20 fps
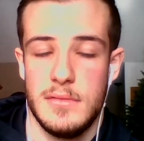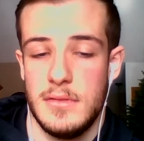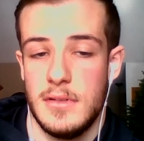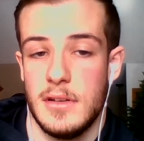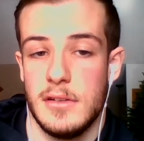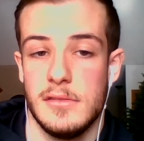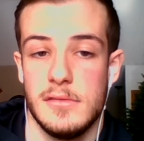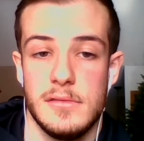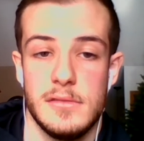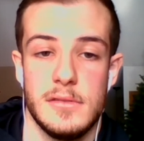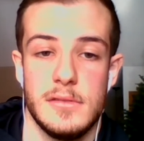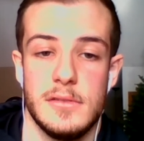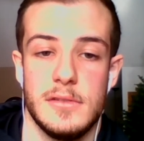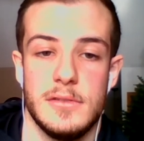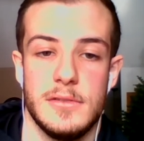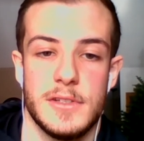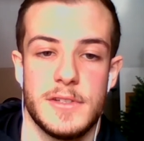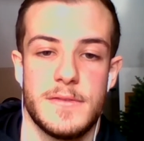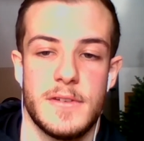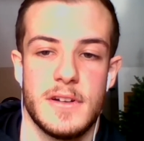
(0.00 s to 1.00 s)
who,
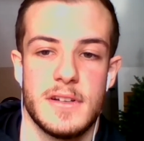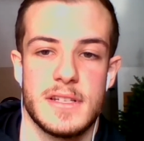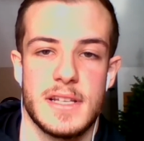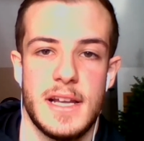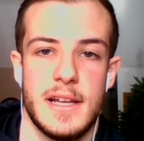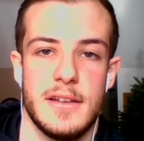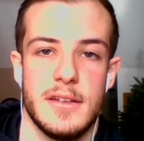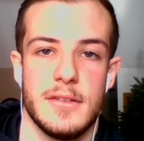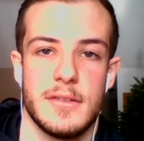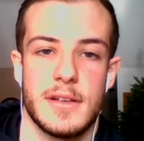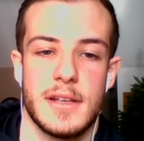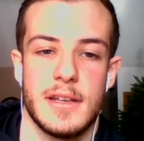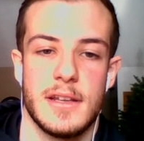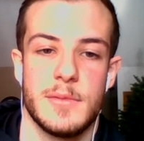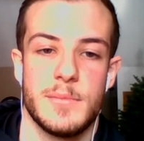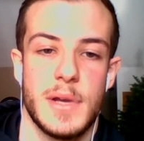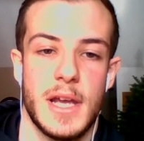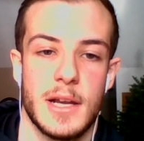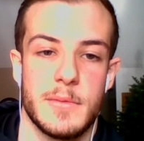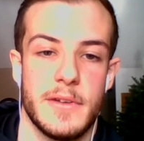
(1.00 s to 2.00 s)
as far as I know, can impact